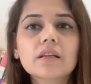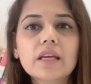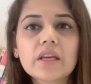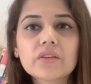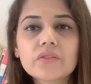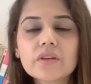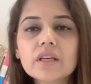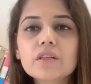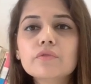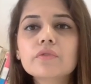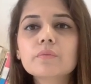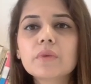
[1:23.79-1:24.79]
extra
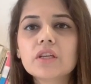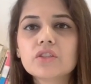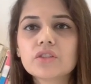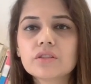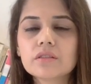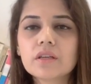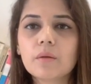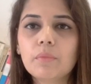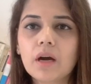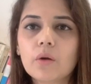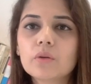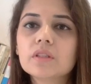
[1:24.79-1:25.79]
information
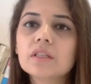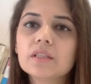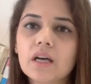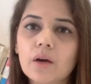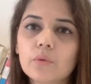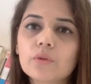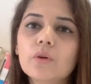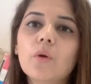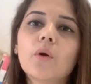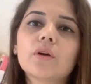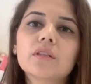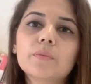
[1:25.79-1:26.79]
about the noun
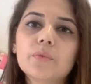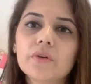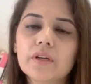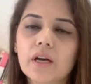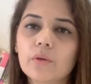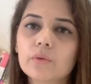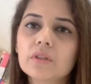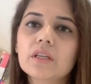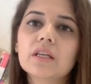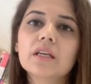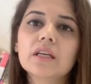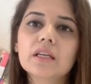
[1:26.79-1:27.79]
or the pronoun
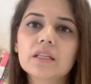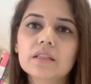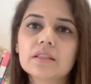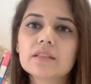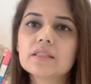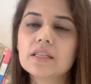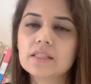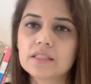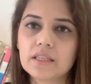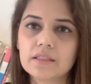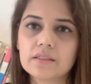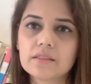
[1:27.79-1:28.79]
in the
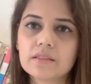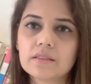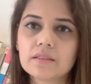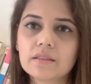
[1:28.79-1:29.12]
sentence.